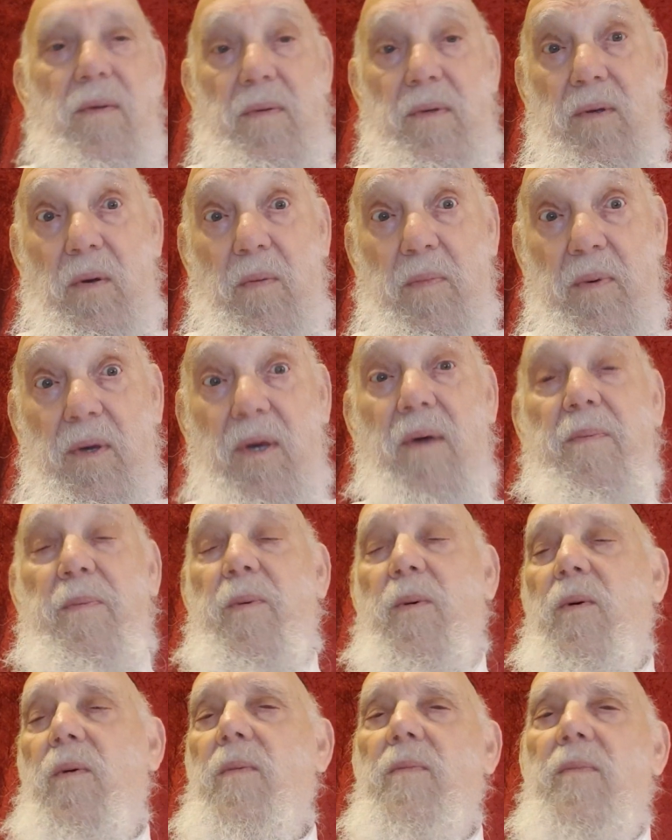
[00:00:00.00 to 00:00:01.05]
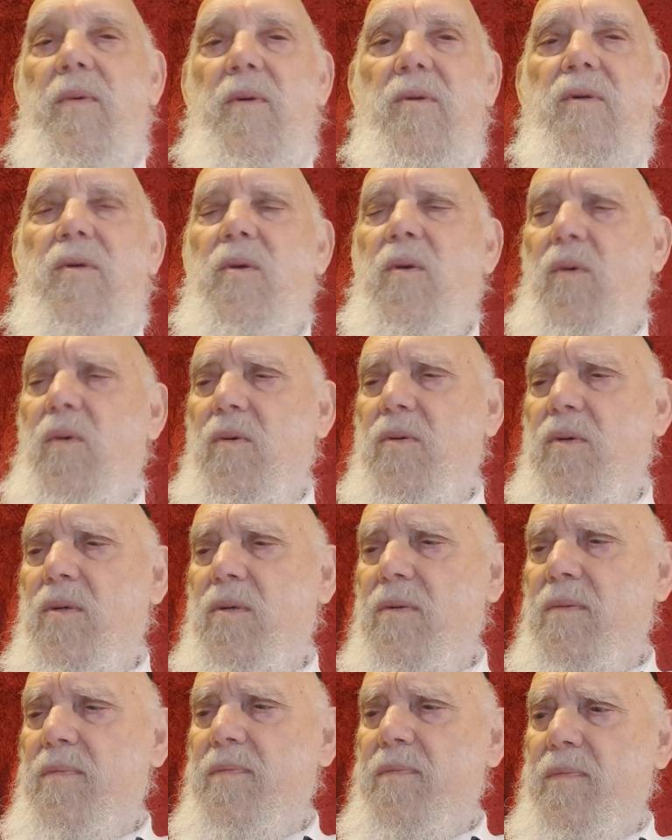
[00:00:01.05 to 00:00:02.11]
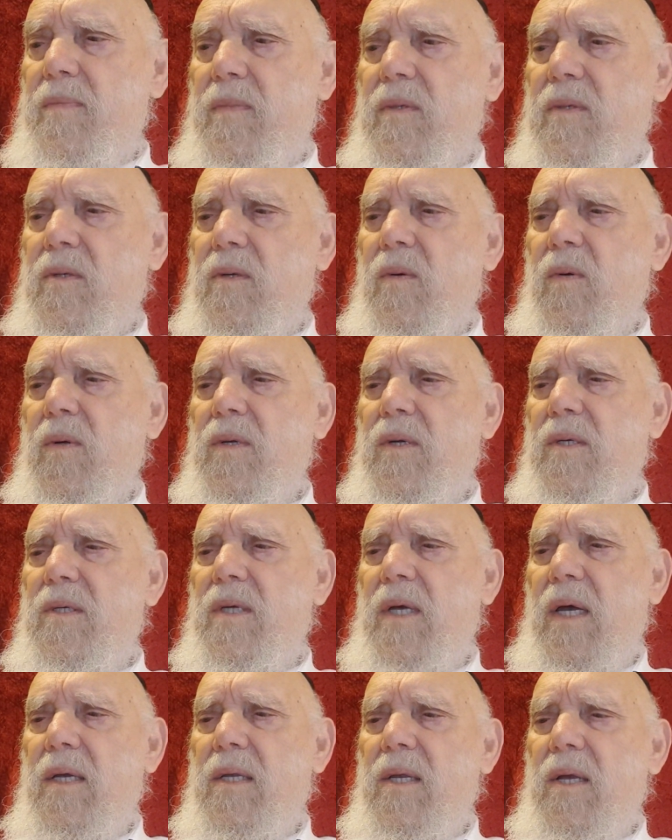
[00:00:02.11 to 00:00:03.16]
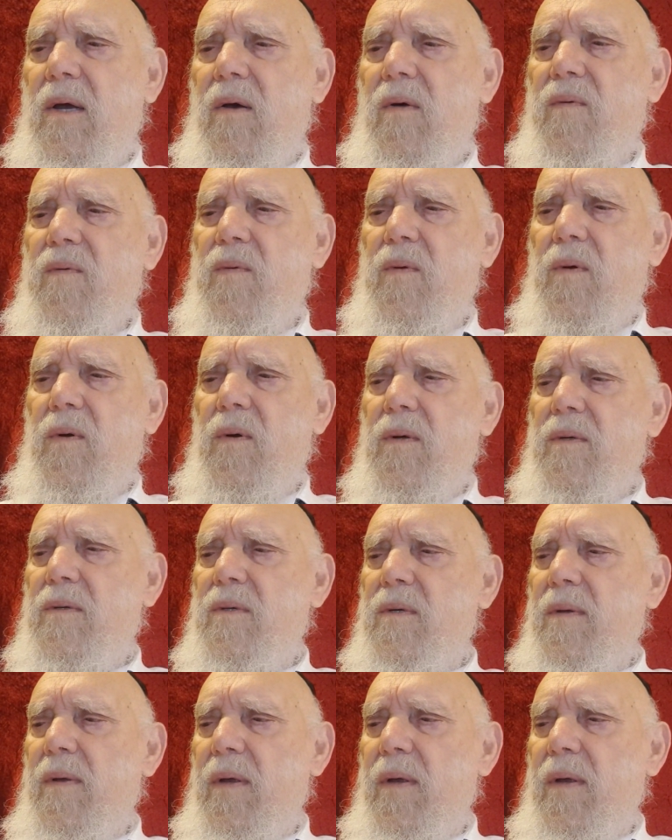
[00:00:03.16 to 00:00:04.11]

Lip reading: Yom Kippur is truth. So what is the idea of truth?